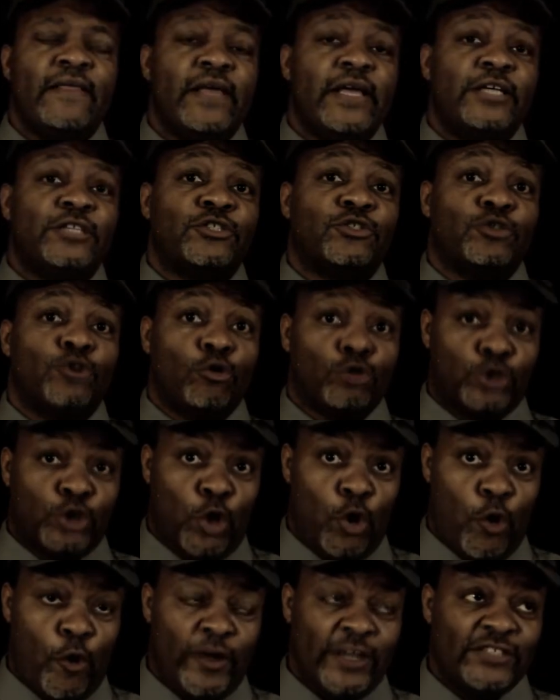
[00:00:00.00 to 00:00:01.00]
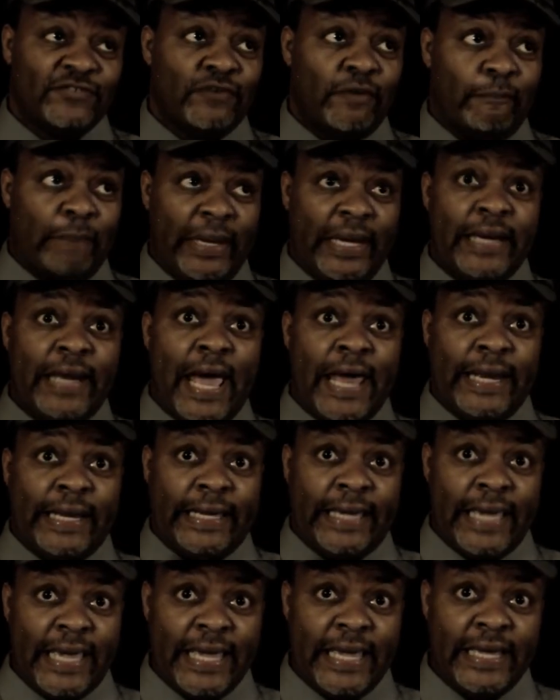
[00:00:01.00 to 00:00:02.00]
It's notorious for being out
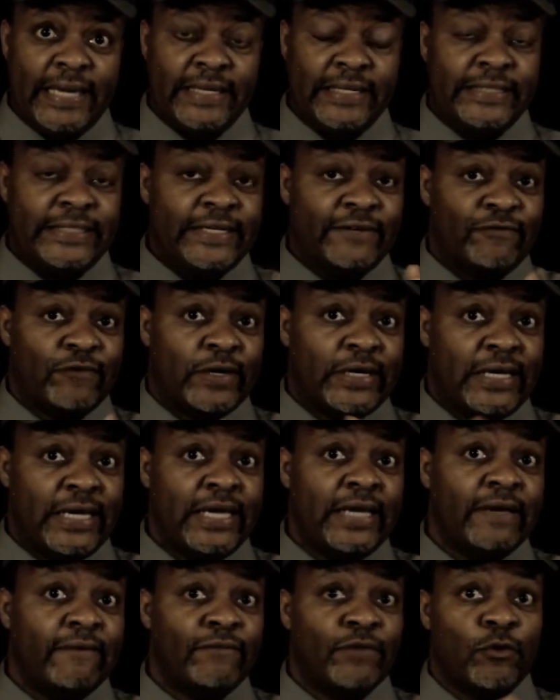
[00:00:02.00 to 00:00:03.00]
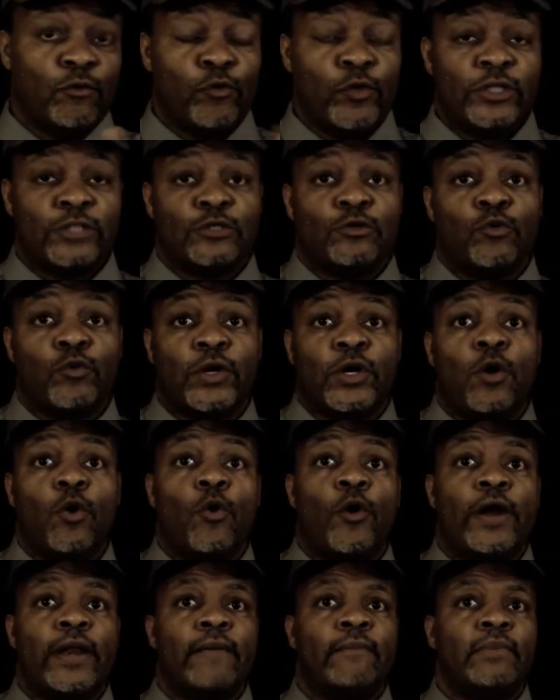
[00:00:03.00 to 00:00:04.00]
of key, in a different key of the original
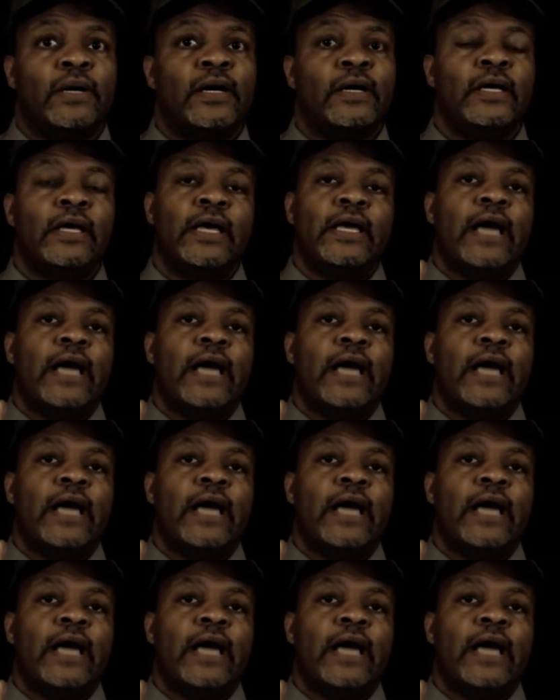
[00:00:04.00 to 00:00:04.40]
recording, but